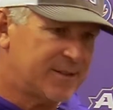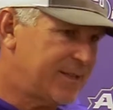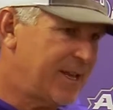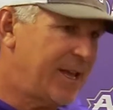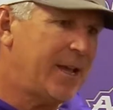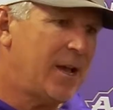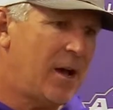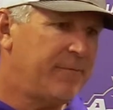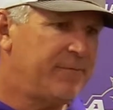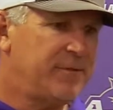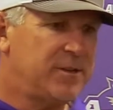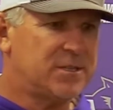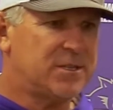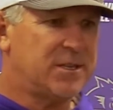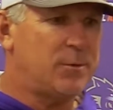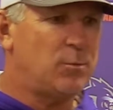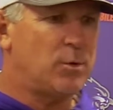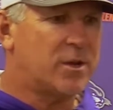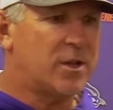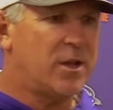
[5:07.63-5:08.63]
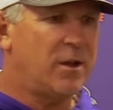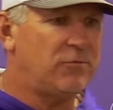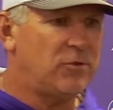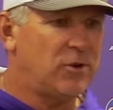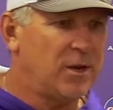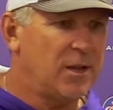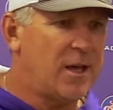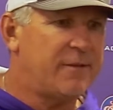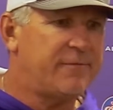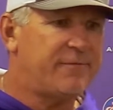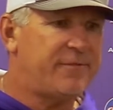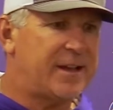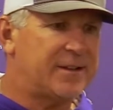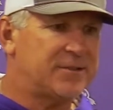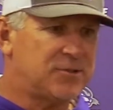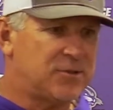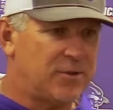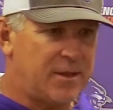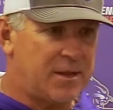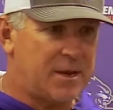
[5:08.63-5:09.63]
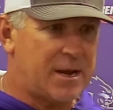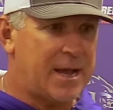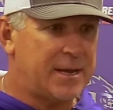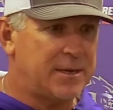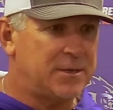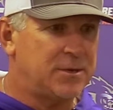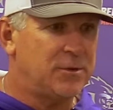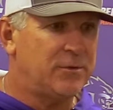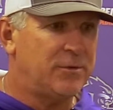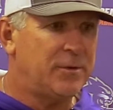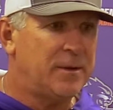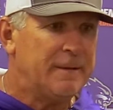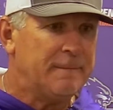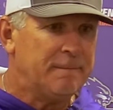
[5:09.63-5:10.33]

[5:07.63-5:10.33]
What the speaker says: They obviously recover a lot faster than I do